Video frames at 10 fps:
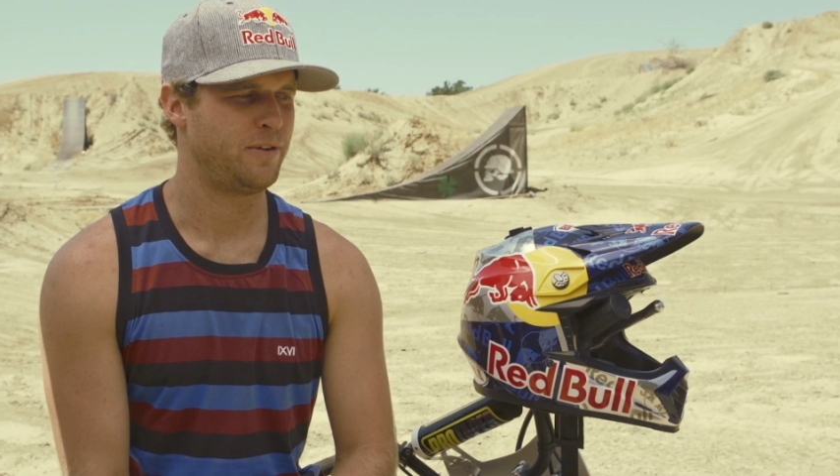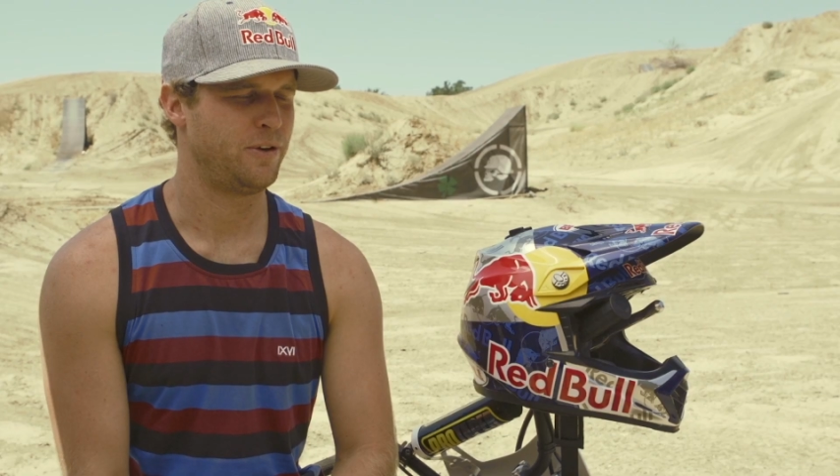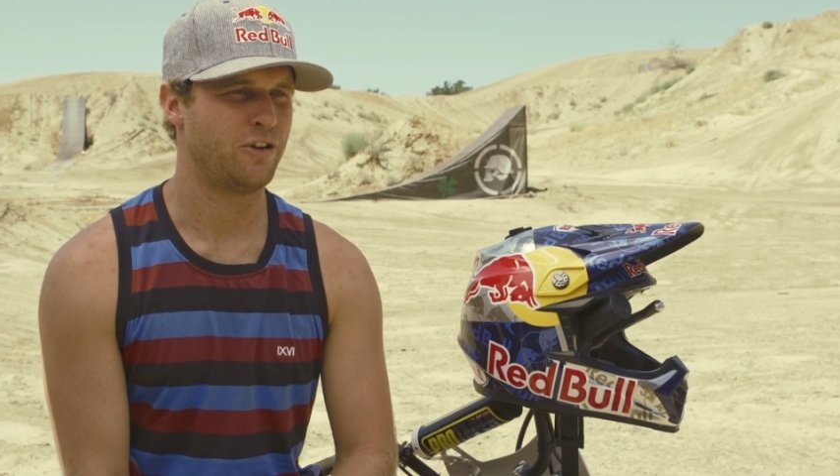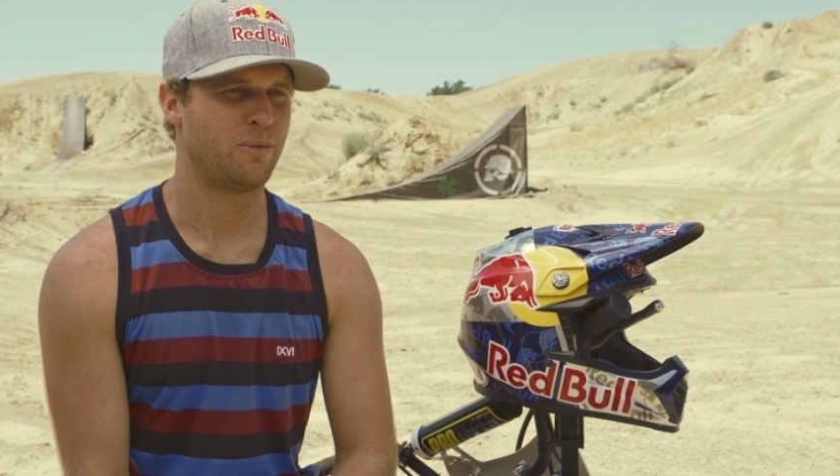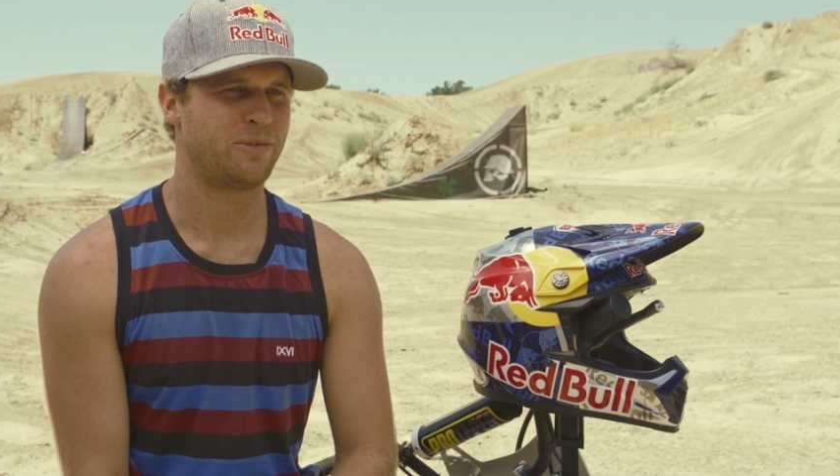few
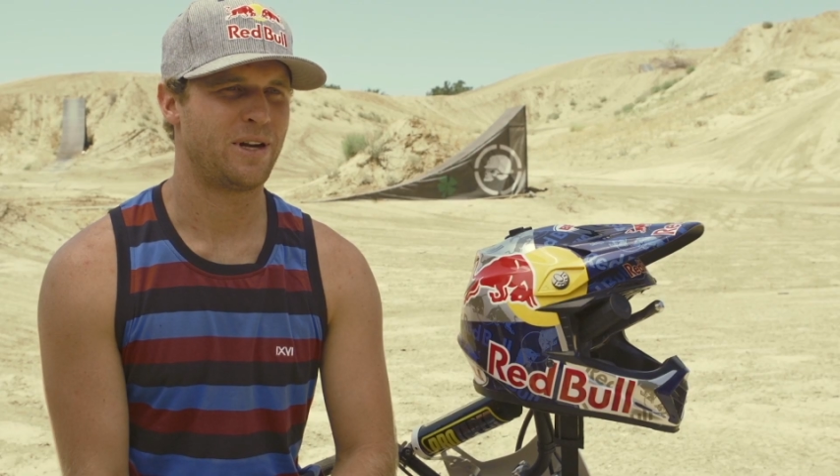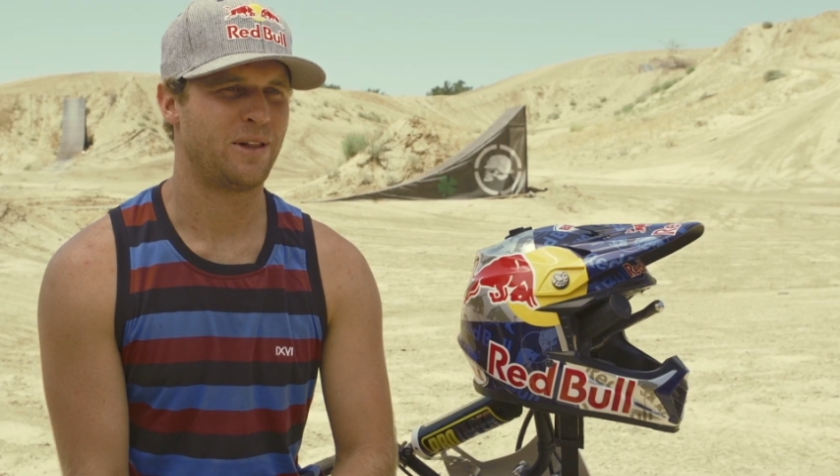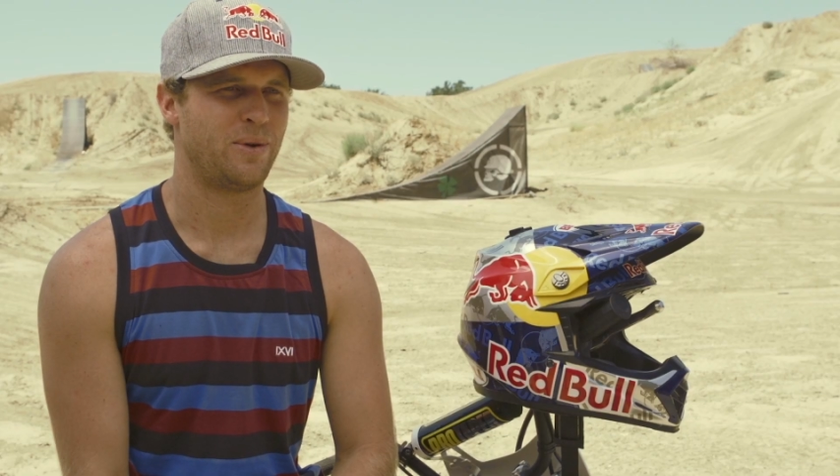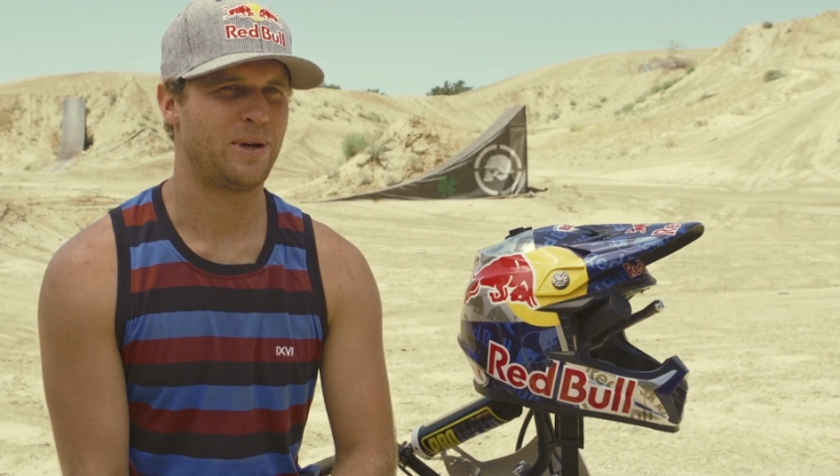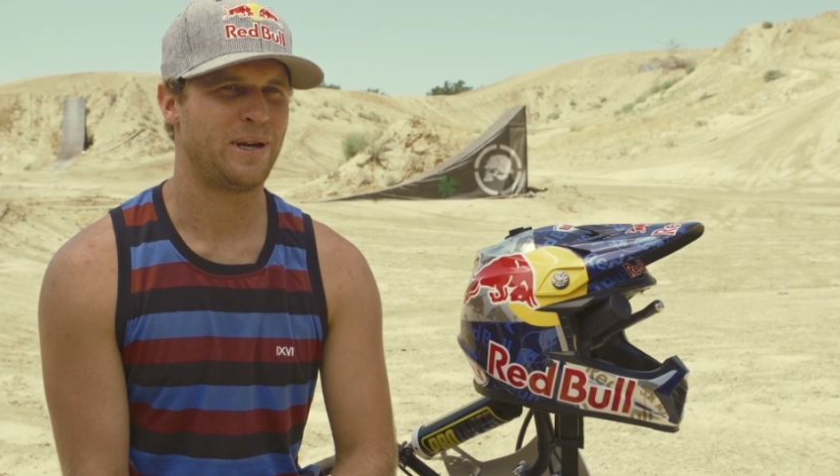jumps out of
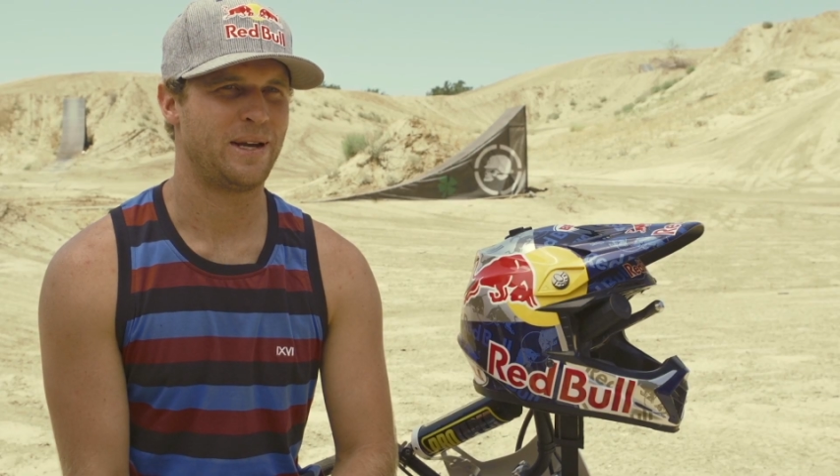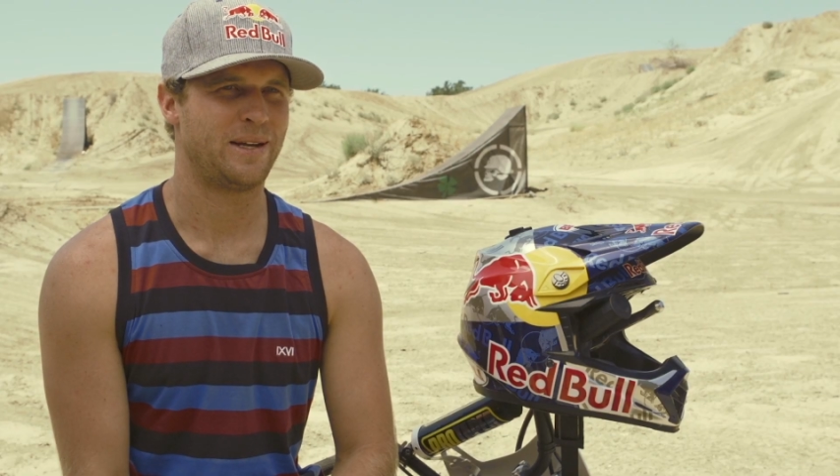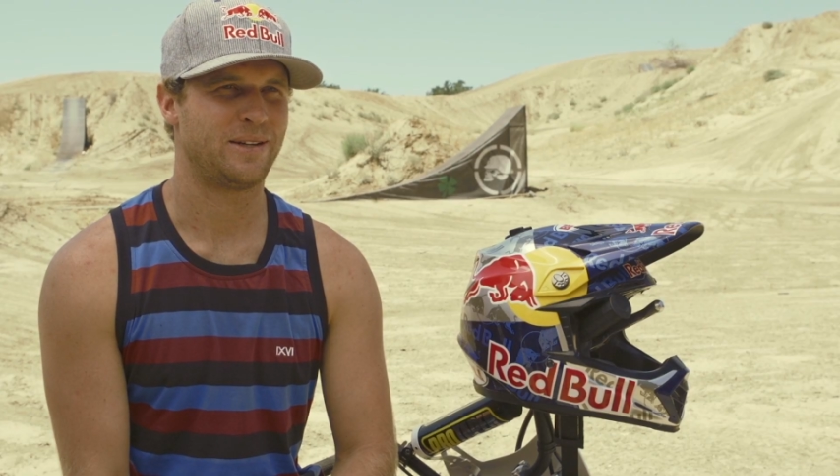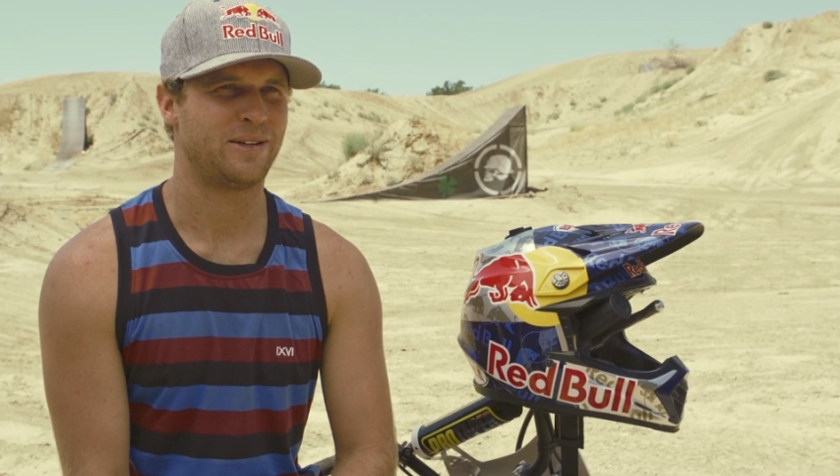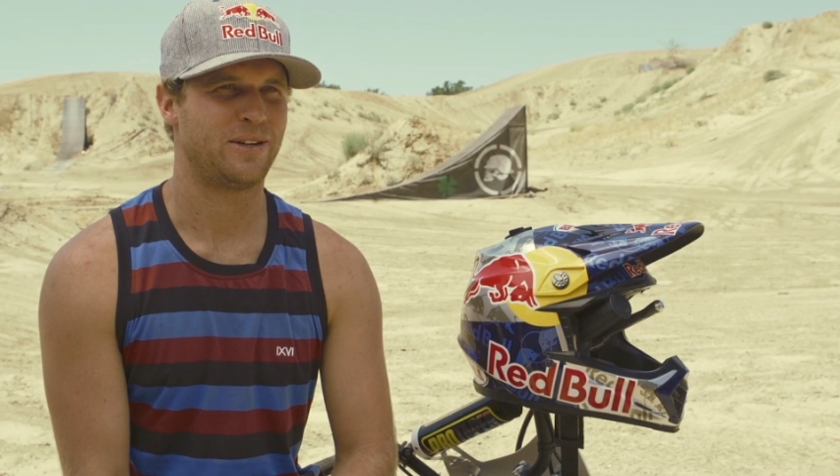the way,